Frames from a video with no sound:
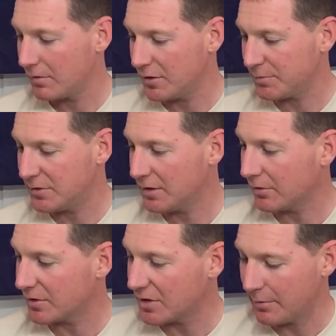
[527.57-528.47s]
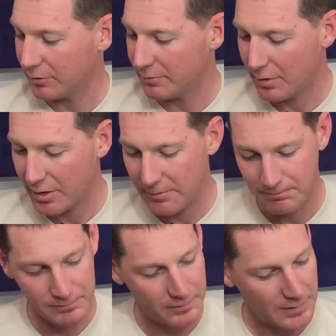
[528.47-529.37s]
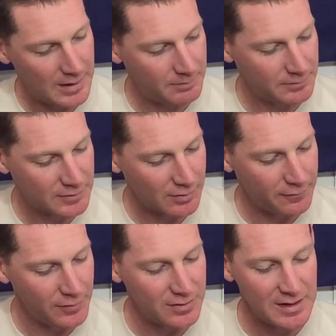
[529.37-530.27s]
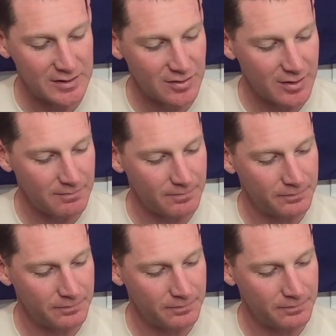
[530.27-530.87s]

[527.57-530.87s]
This particular example of mine, yep, it's got a few dings on it.